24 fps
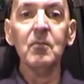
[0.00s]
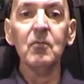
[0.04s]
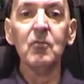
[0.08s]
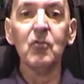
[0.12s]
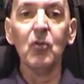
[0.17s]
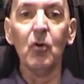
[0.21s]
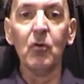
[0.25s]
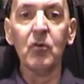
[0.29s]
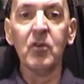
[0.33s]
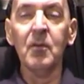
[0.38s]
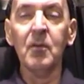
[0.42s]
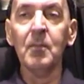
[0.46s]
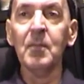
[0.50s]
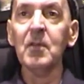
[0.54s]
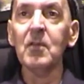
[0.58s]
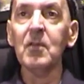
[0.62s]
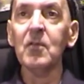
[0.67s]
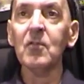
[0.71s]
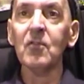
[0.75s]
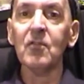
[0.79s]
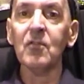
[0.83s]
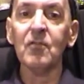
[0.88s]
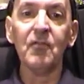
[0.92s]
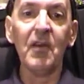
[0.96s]

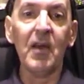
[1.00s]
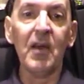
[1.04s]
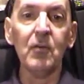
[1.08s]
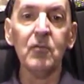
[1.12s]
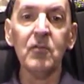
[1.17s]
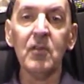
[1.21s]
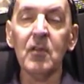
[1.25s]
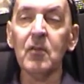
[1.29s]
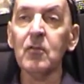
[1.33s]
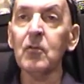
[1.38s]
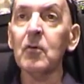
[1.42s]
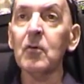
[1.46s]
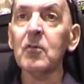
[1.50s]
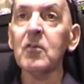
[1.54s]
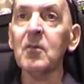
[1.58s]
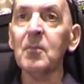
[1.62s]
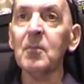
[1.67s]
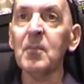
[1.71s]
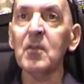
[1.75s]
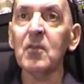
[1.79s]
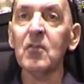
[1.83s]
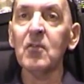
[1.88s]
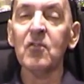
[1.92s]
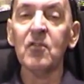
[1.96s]
documents, founding
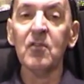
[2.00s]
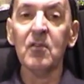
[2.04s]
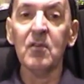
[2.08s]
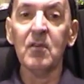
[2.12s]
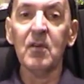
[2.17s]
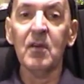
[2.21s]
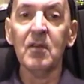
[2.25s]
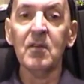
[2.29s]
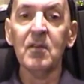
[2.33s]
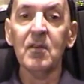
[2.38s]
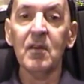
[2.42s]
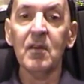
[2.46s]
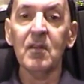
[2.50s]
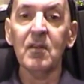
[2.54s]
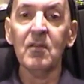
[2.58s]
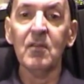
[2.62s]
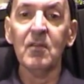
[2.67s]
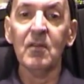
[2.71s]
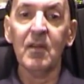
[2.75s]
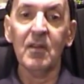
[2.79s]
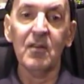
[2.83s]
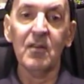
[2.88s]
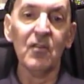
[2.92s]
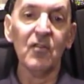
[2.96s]
documents, and
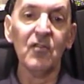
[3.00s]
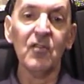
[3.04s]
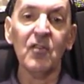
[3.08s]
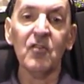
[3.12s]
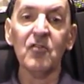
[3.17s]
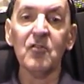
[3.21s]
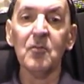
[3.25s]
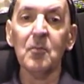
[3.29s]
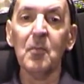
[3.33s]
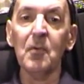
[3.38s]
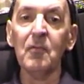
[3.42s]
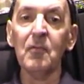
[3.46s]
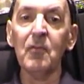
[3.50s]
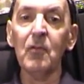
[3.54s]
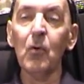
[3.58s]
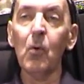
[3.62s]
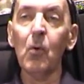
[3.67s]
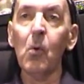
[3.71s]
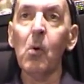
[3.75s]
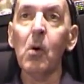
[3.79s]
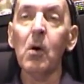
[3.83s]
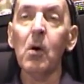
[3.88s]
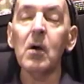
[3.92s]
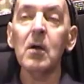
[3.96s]
a system of
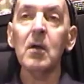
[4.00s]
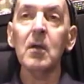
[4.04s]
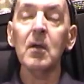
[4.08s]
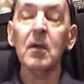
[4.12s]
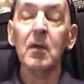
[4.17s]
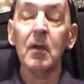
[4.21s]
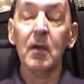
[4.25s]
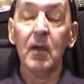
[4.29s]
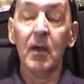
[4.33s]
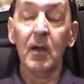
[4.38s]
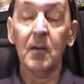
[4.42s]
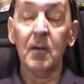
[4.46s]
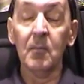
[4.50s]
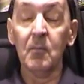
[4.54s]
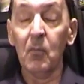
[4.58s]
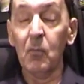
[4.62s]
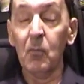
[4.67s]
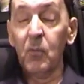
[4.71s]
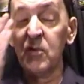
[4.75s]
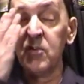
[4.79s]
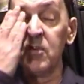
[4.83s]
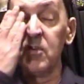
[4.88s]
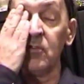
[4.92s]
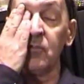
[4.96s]
law
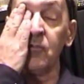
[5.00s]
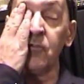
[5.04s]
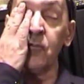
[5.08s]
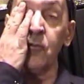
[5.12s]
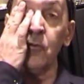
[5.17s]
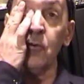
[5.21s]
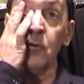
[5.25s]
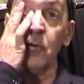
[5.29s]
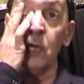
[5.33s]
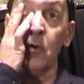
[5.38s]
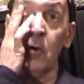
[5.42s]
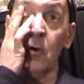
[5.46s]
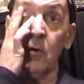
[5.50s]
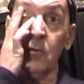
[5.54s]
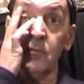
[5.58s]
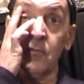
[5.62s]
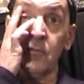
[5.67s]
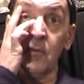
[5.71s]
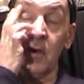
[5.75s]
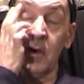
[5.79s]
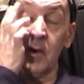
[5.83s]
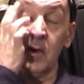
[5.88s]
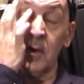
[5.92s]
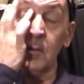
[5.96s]
which is full
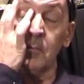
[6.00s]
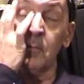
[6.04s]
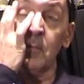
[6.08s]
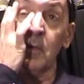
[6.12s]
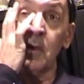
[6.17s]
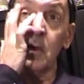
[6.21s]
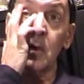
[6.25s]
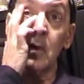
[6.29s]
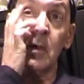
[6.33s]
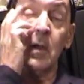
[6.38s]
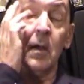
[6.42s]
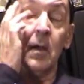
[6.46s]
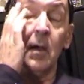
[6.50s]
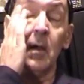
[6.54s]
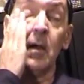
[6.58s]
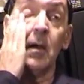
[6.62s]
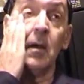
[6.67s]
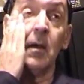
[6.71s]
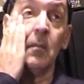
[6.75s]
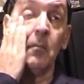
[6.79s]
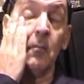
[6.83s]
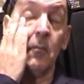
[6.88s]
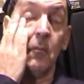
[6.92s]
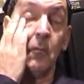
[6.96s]
of
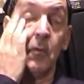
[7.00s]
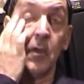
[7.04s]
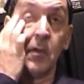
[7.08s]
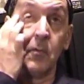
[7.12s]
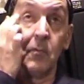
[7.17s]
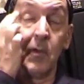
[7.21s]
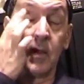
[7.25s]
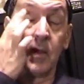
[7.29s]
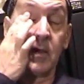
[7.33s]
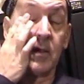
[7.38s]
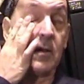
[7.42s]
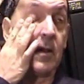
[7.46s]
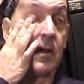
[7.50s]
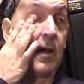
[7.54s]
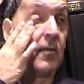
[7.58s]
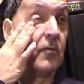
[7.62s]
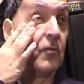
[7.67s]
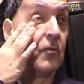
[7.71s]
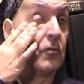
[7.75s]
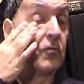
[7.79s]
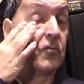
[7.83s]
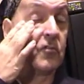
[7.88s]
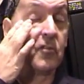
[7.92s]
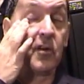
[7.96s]
we
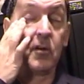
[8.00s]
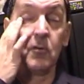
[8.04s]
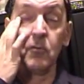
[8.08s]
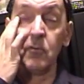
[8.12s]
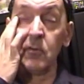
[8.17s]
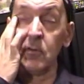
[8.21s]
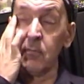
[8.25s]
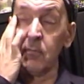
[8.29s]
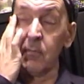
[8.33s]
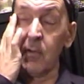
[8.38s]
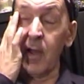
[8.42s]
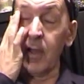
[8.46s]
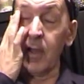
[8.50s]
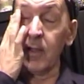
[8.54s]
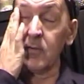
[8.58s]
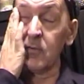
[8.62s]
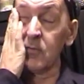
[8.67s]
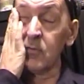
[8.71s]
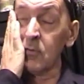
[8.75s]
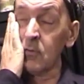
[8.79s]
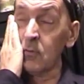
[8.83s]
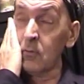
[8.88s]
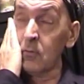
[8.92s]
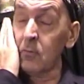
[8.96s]
recognise your total
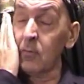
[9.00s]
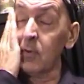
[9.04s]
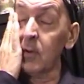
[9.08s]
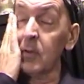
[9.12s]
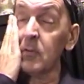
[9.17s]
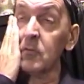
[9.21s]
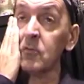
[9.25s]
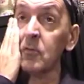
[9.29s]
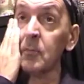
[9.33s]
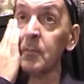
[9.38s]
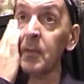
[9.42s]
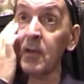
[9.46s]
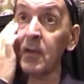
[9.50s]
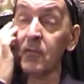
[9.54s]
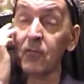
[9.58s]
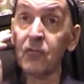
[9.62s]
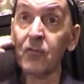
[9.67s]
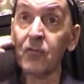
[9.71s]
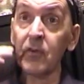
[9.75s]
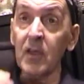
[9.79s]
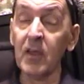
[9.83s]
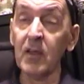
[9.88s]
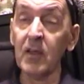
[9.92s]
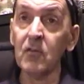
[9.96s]
right to be a
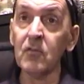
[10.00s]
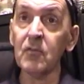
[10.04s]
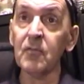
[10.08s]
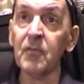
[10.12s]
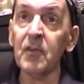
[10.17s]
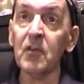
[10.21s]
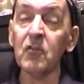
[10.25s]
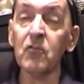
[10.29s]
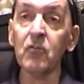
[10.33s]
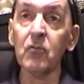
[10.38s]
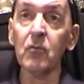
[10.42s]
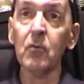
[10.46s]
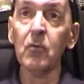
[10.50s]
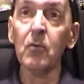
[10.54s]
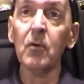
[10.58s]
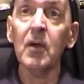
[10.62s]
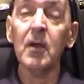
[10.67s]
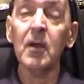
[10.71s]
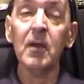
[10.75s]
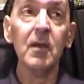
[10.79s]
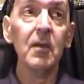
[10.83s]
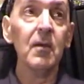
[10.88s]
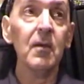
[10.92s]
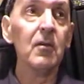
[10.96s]
free individual.
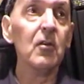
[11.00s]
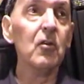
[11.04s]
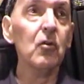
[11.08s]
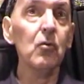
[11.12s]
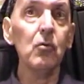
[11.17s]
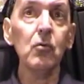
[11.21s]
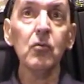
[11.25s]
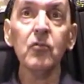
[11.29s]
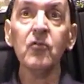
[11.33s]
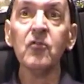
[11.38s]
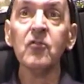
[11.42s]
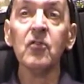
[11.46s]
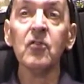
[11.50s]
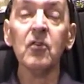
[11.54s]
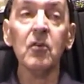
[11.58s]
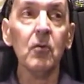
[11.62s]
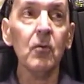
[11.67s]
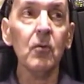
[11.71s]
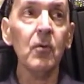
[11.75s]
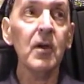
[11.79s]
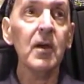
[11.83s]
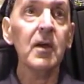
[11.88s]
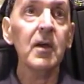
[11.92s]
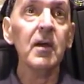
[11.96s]
Clause
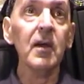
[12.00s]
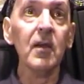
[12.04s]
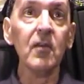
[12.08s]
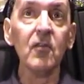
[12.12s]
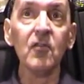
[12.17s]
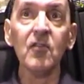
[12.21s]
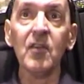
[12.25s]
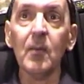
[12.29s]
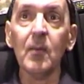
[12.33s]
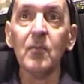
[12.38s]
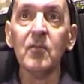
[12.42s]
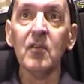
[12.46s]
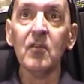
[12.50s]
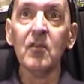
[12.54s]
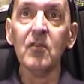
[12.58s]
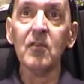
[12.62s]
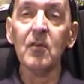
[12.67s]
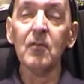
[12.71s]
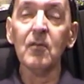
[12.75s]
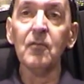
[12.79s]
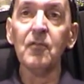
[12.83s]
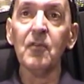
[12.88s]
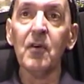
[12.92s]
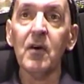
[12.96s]
2, except
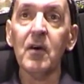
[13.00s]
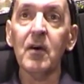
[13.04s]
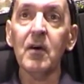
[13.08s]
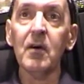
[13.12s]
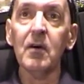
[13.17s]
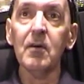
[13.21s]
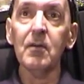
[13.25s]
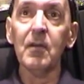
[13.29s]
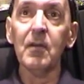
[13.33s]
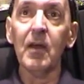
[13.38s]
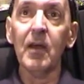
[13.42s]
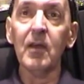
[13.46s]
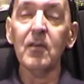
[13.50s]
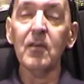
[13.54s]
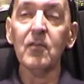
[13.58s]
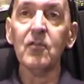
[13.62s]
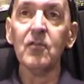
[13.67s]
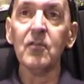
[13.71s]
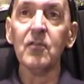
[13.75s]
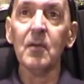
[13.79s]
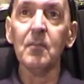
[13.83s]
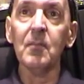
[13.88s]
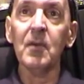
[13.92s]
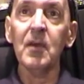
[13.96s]
insofar
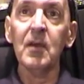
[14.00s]
as